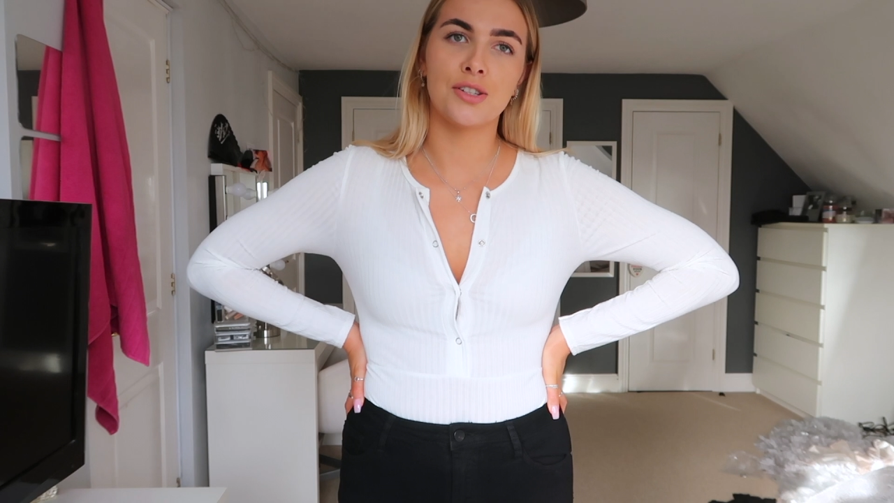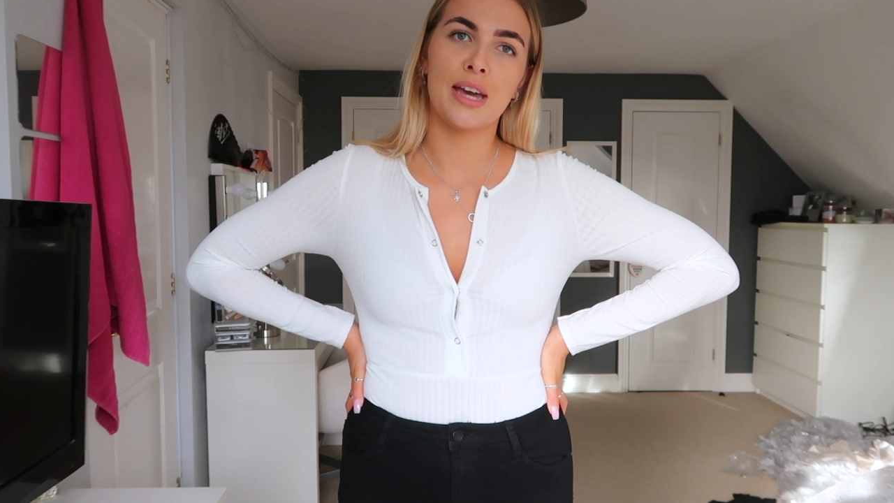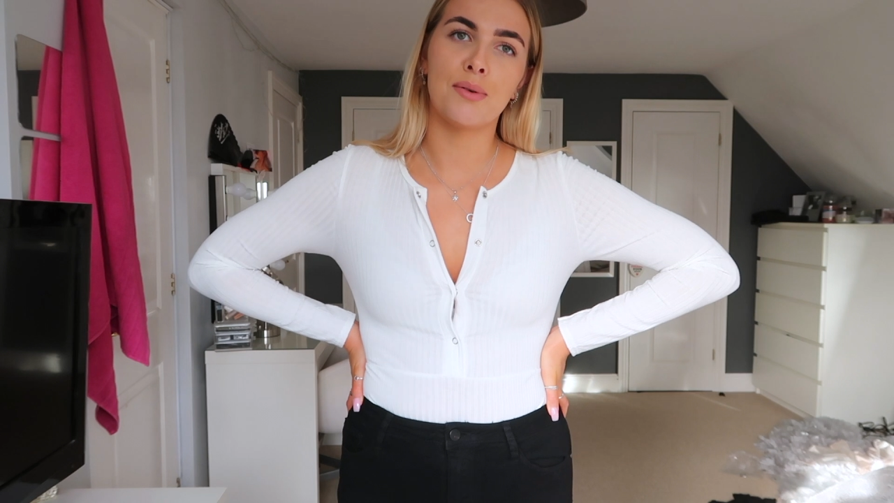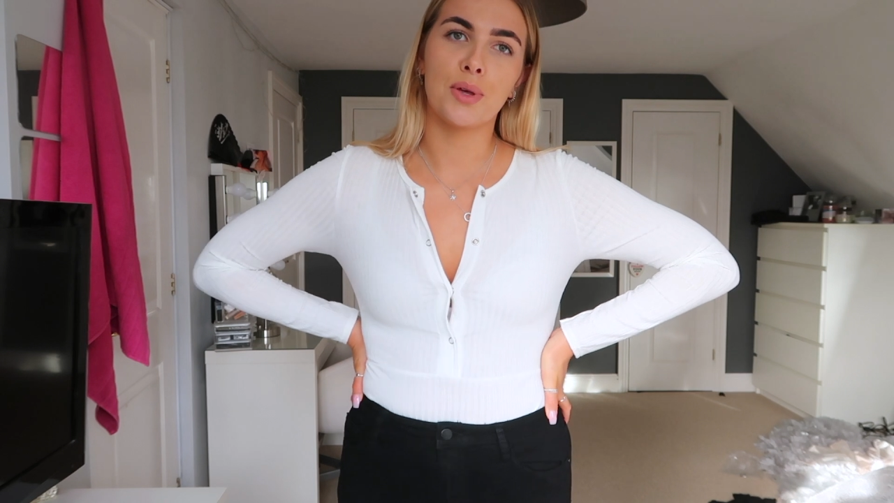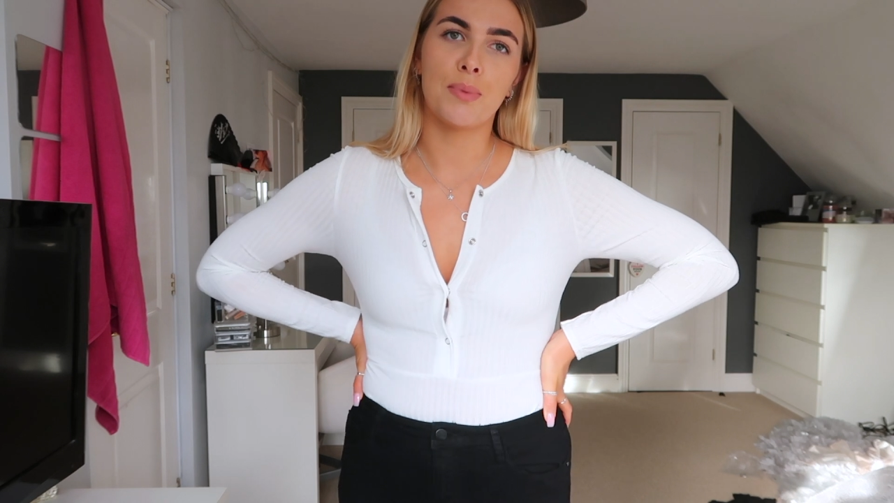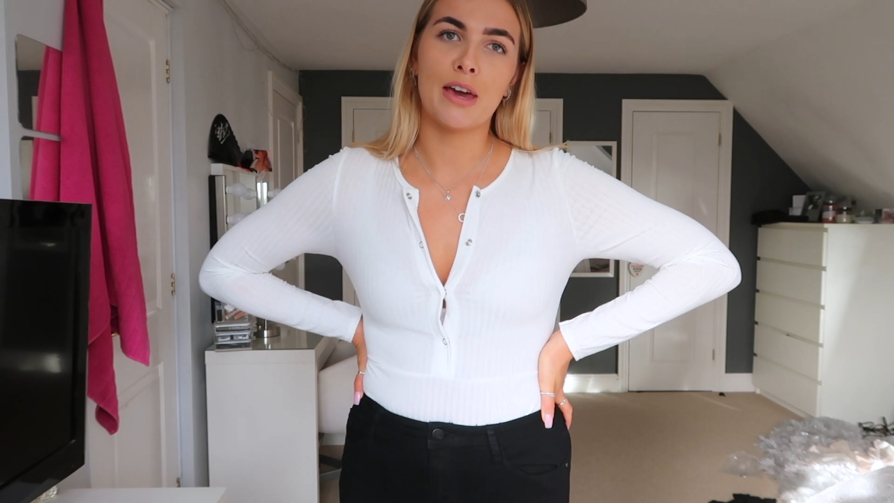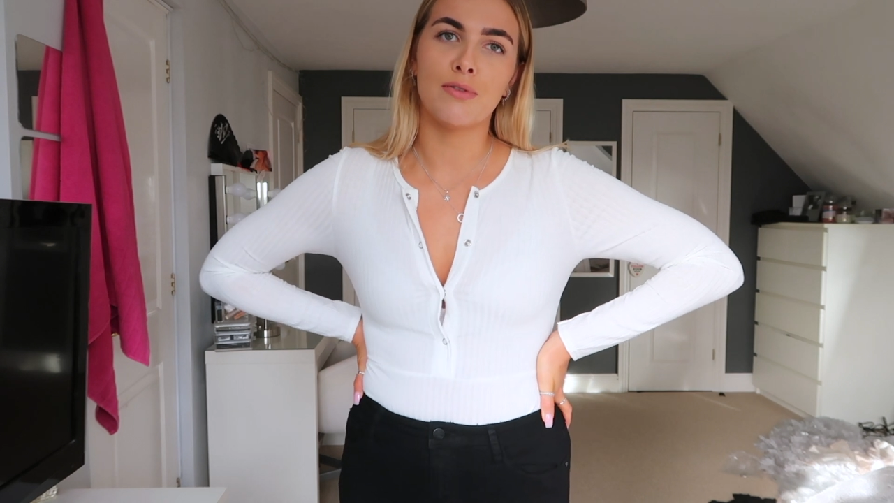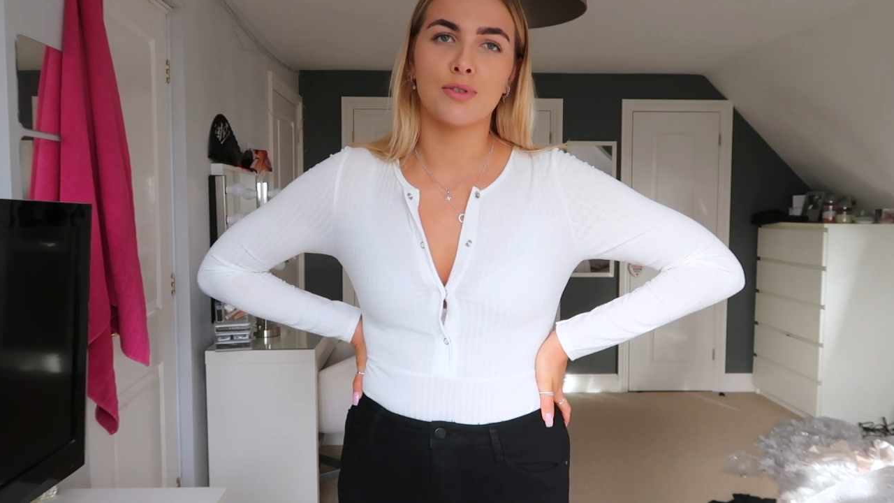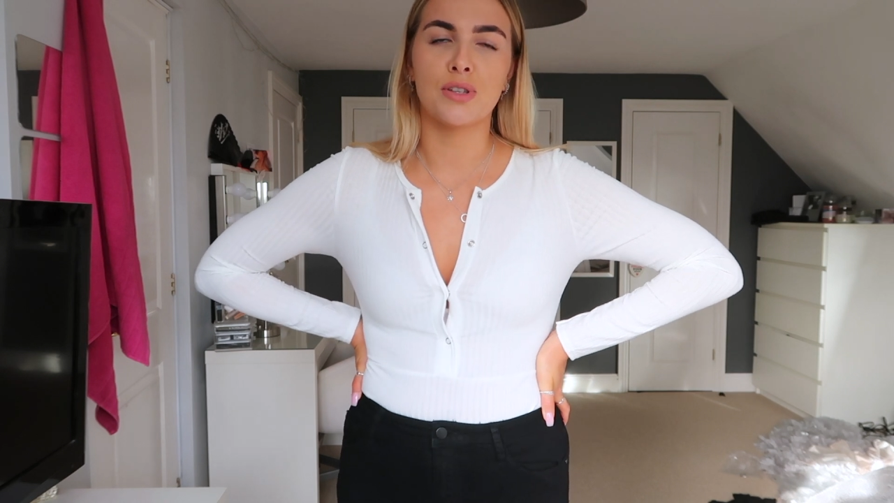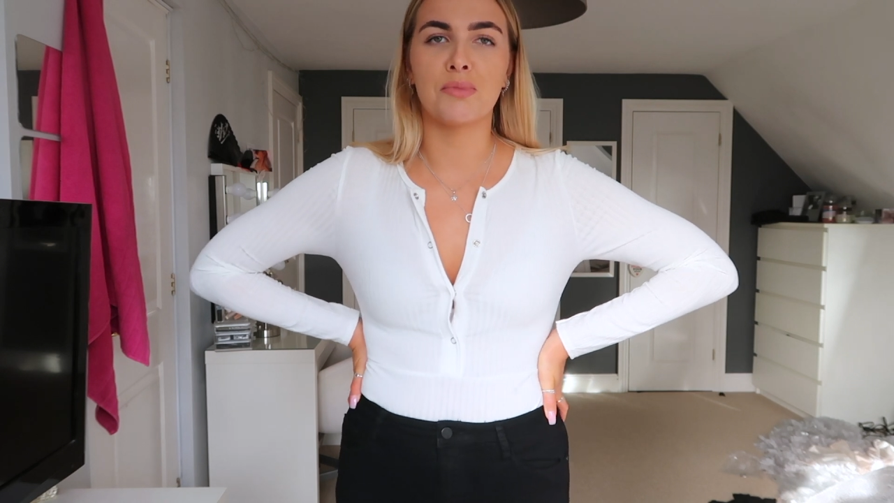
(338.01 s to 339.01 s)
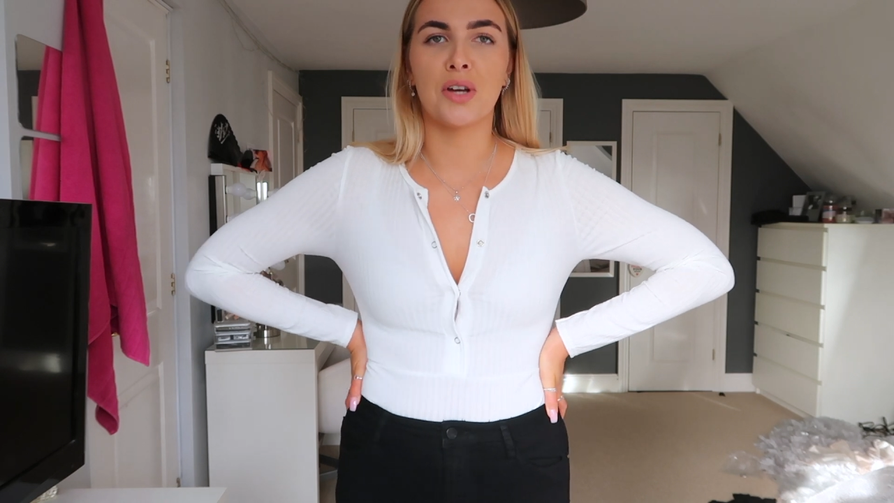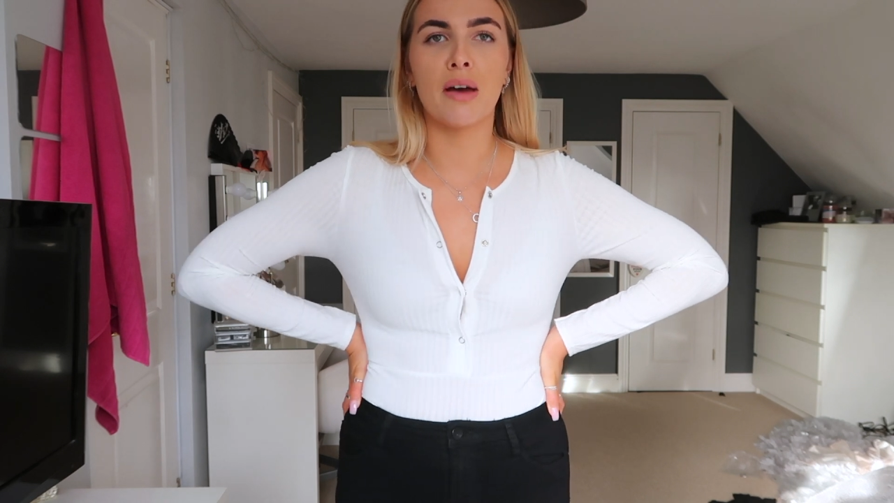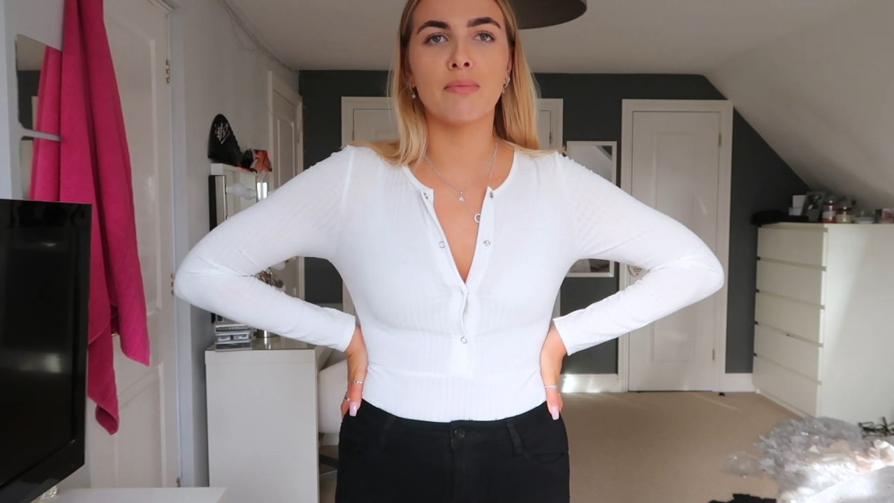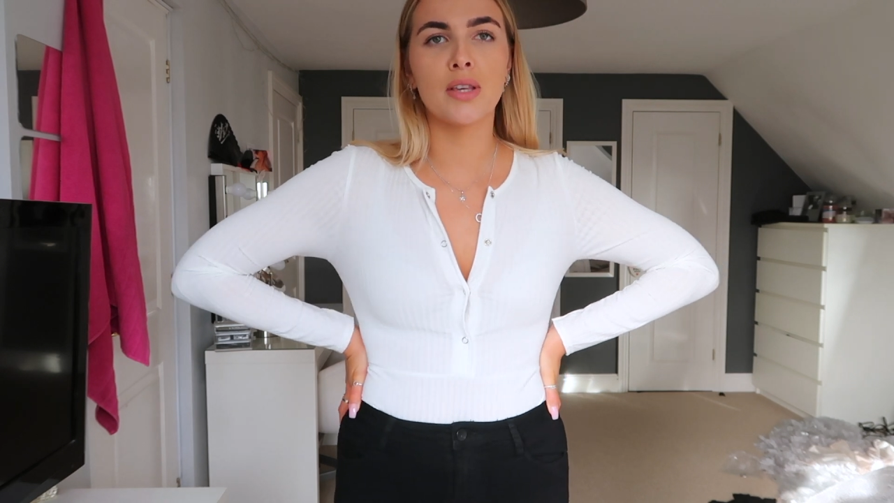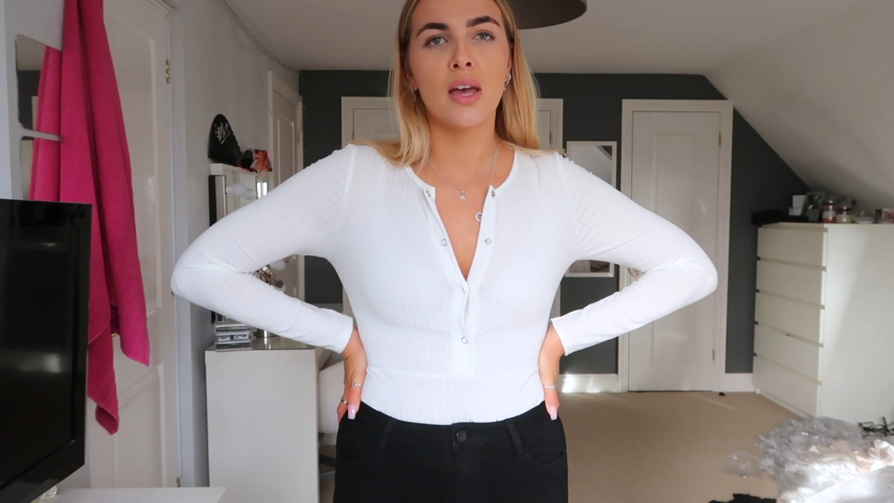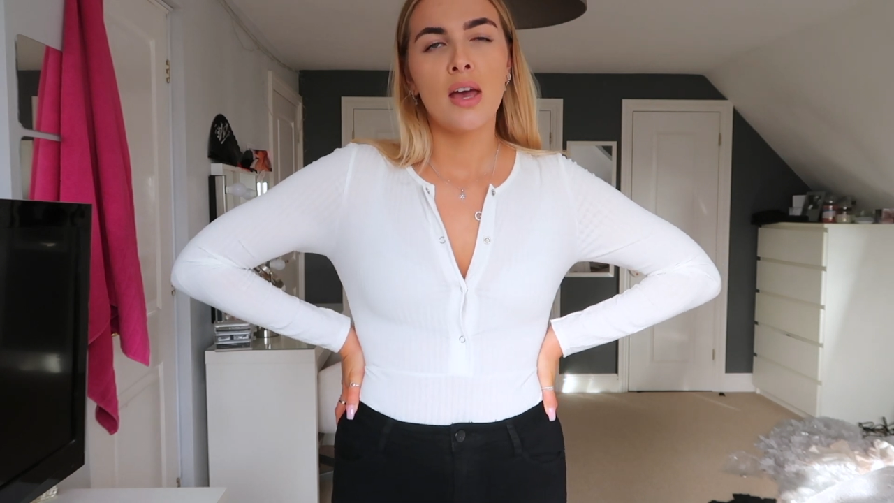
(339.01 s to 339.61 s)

you get what you pay for sometimes.